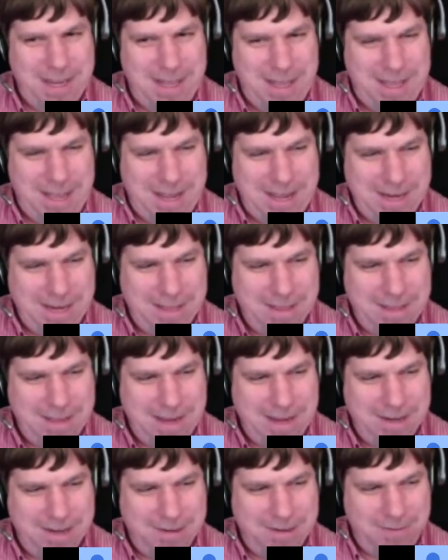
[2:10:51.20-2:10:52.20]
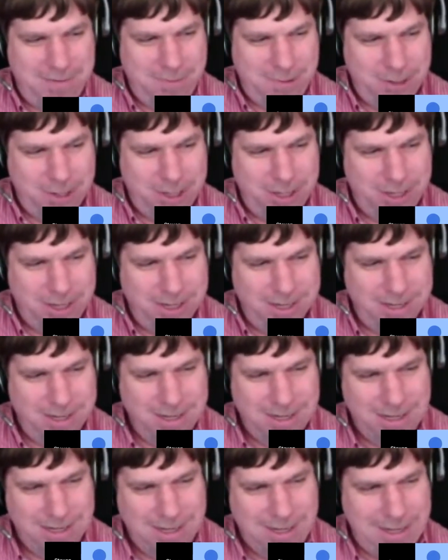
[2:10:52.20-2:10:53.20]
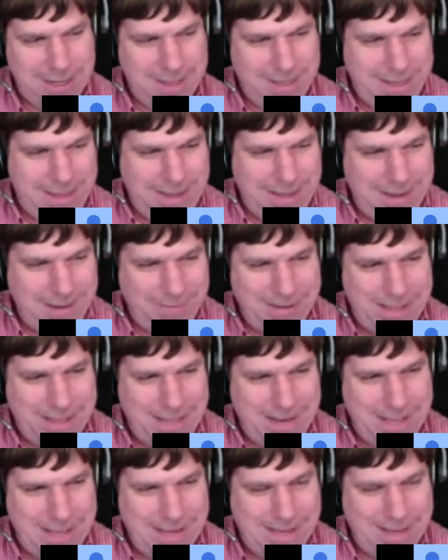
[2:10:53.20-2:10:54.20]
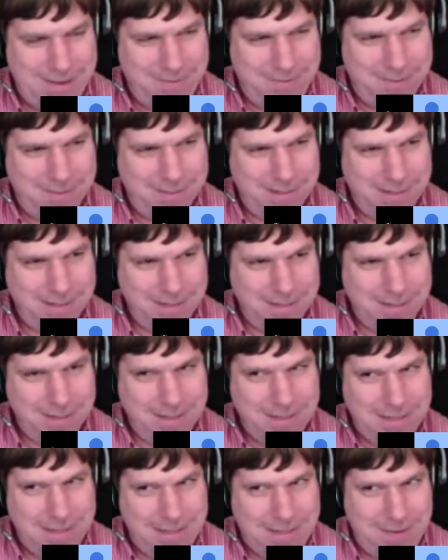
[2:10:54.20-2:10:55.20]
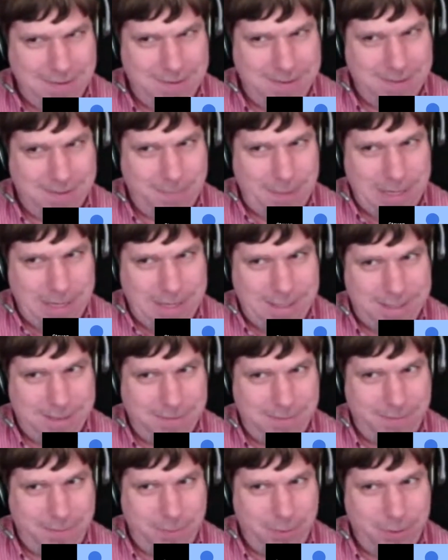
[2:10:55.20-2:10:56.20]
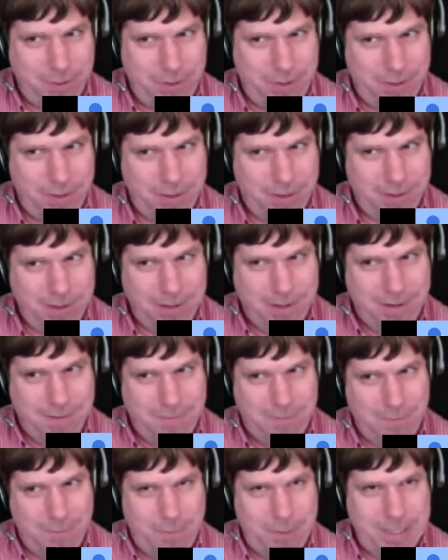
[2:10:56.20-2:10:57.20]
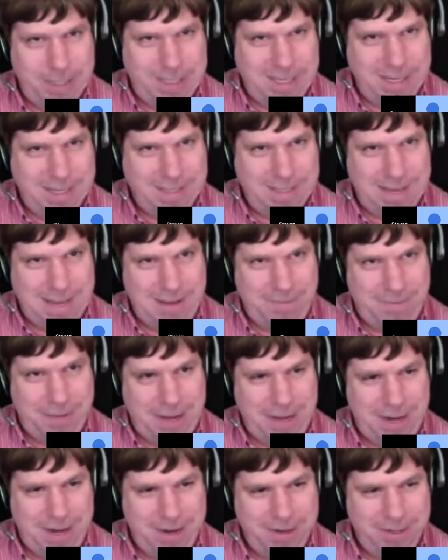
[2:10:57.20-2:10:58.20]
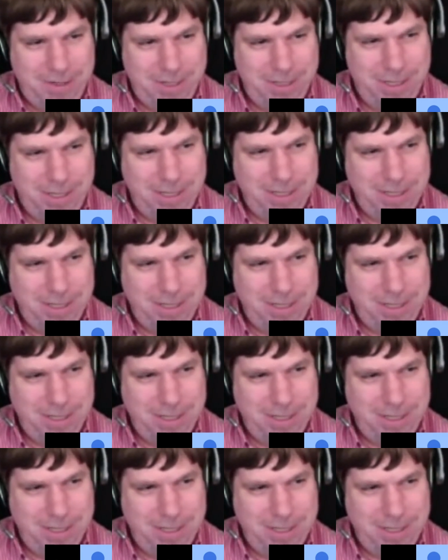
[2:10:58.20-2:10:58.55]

the active word, and that, I mean, that gives space for Princess Sapphire to